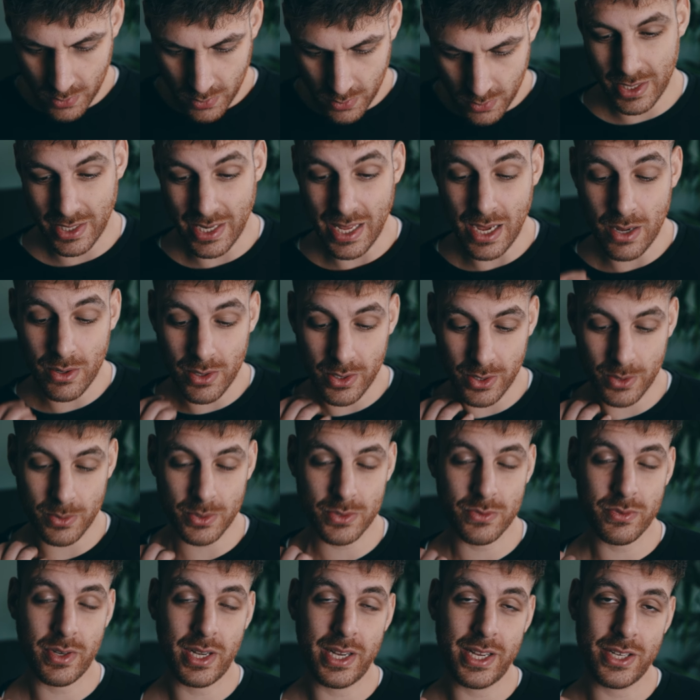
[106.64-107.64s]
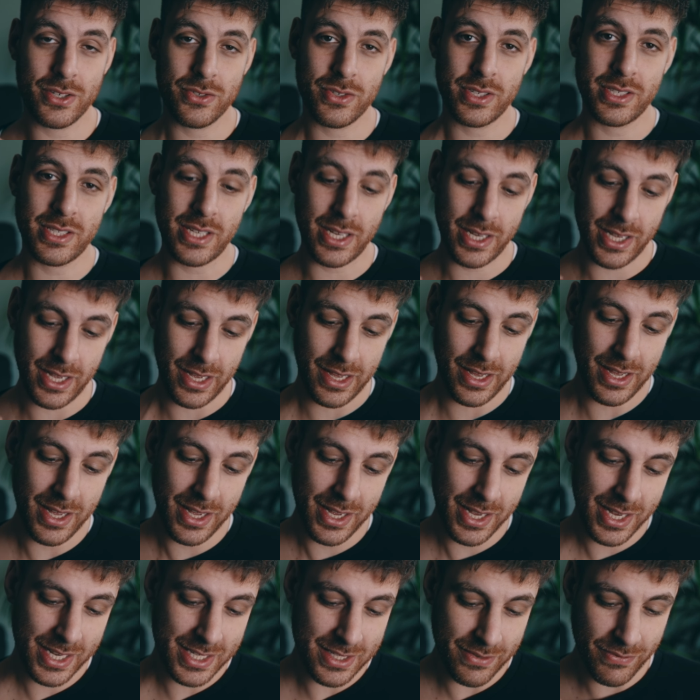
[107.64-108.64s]
And now look, what's really interesting here
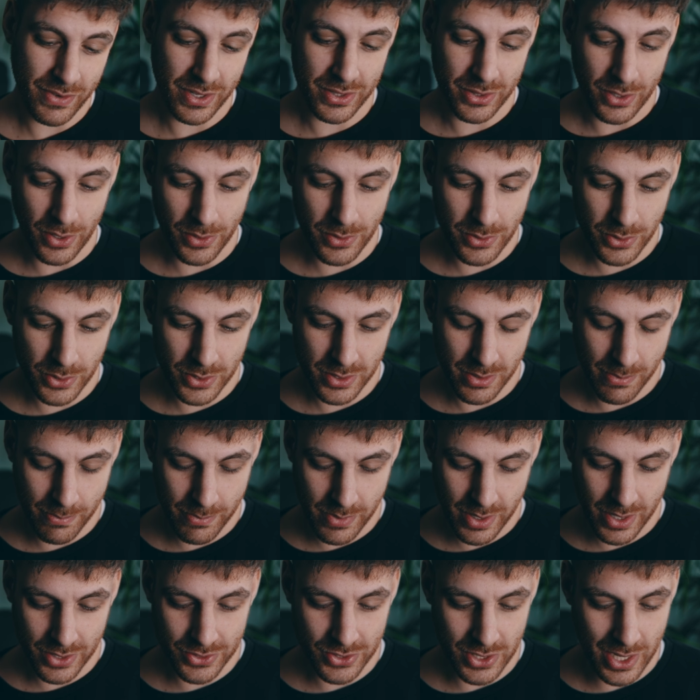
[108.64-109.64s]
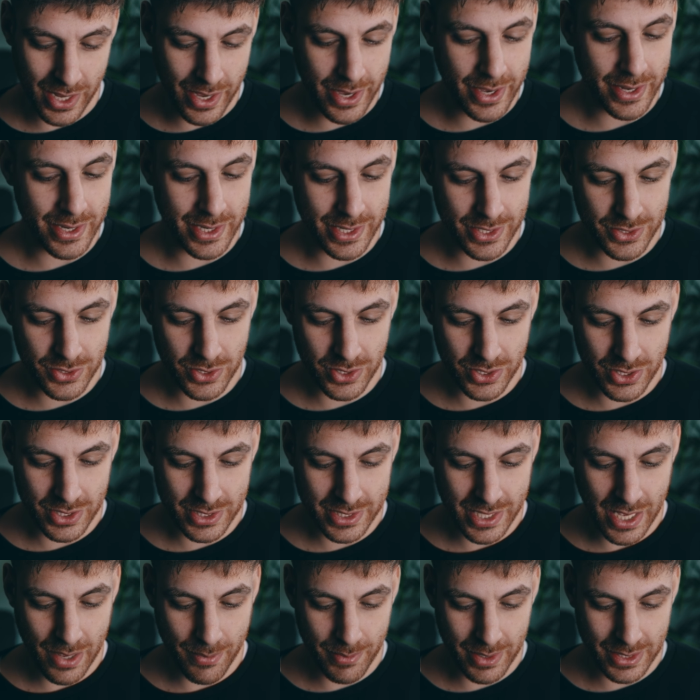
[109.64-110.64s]
is if I don't use a merge layer and literally
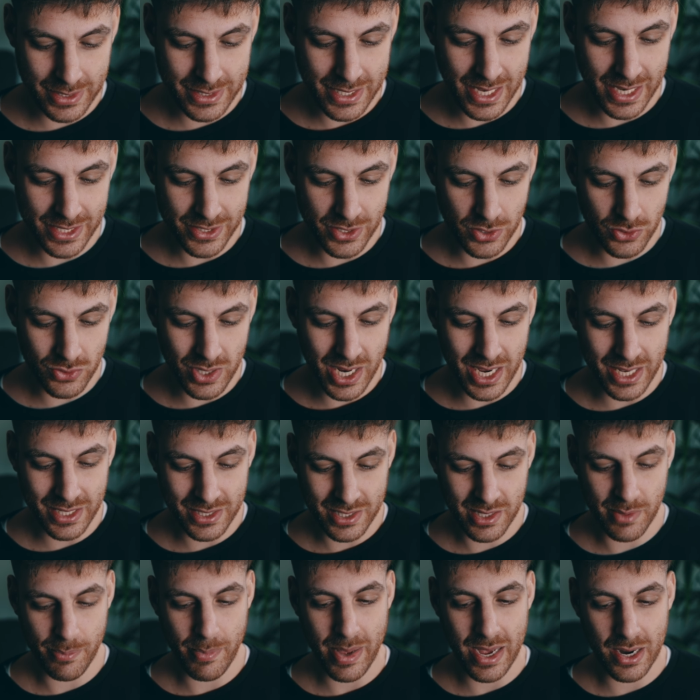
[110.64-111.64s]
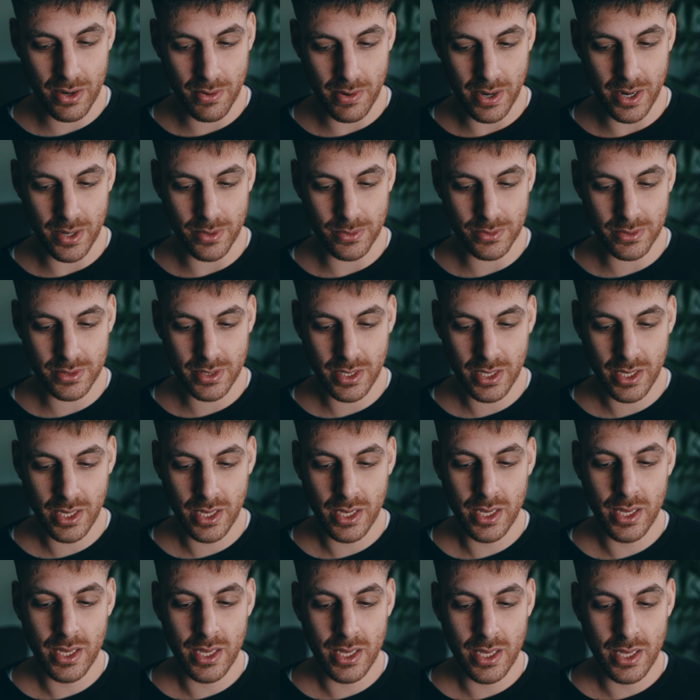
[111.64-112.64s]
just get my text and drag it to the background,
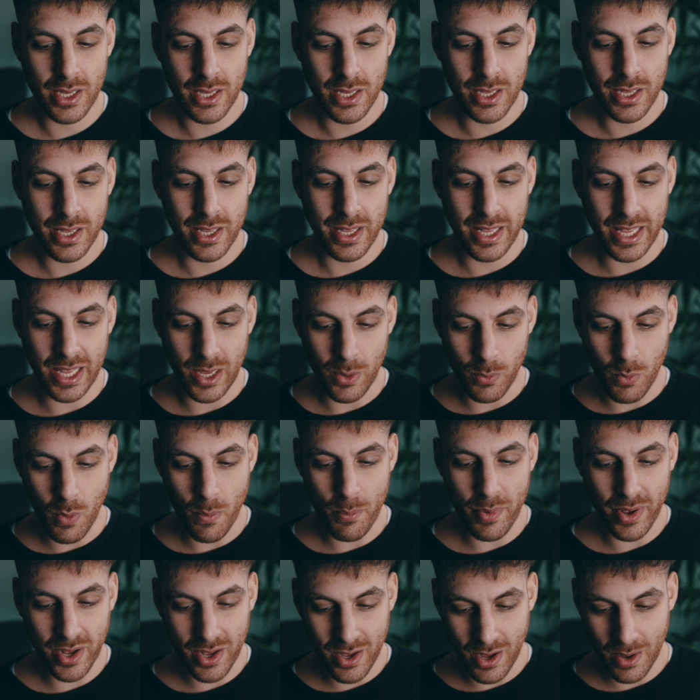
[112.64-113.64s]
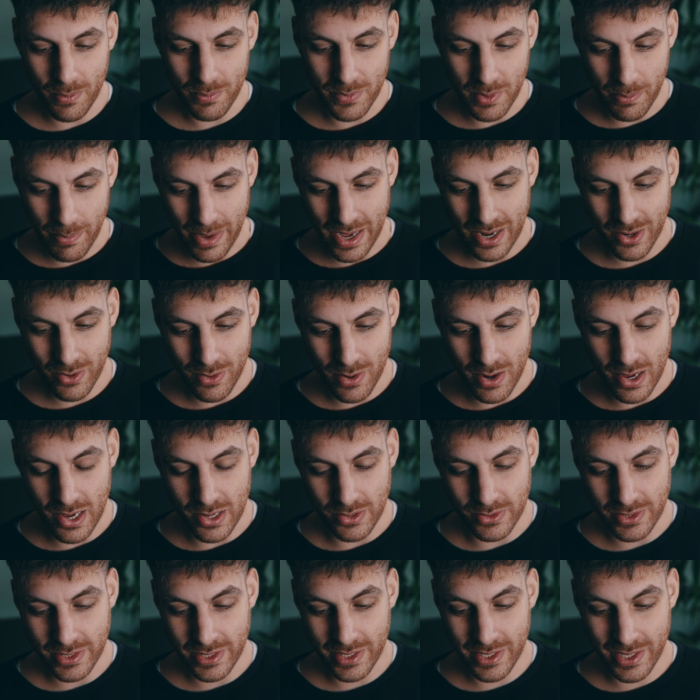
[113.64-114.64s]
it will become the
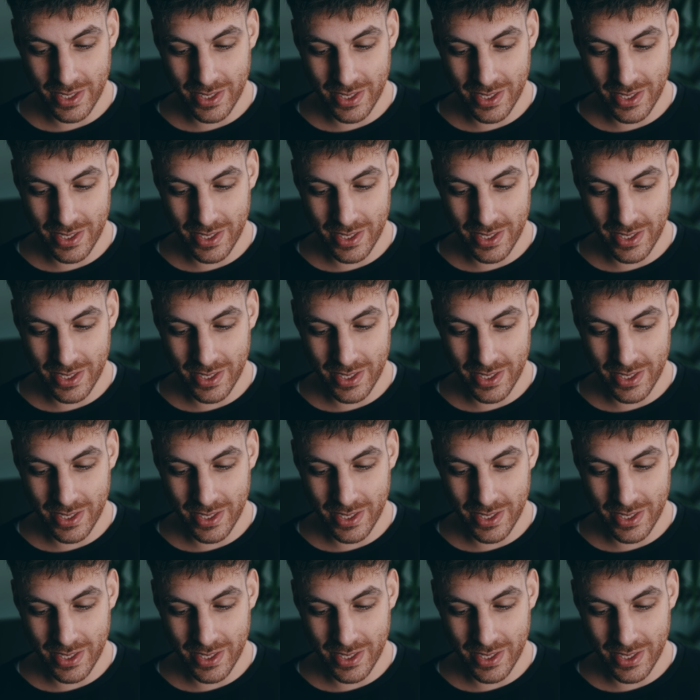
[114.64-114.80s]
background.